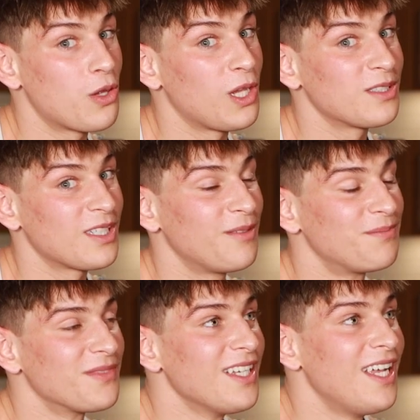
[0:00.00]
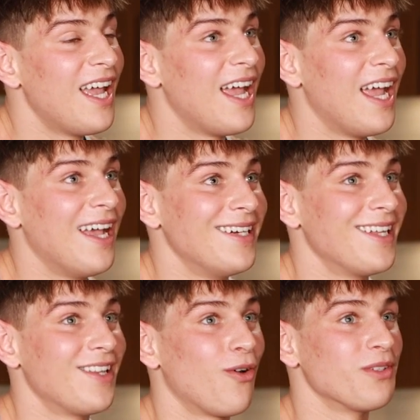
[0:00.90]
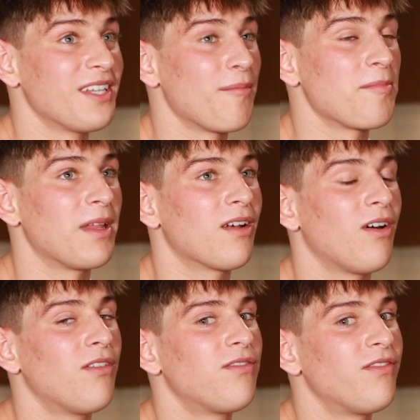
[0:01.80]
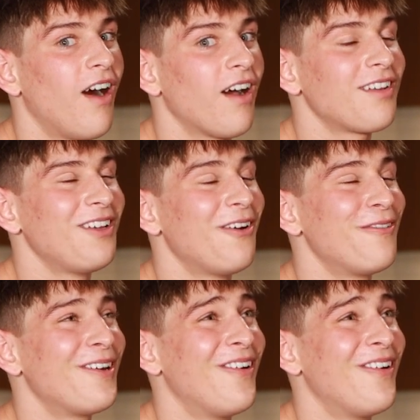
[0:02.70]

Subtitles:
Closet, and the whole time I'm like, oh fuck, no.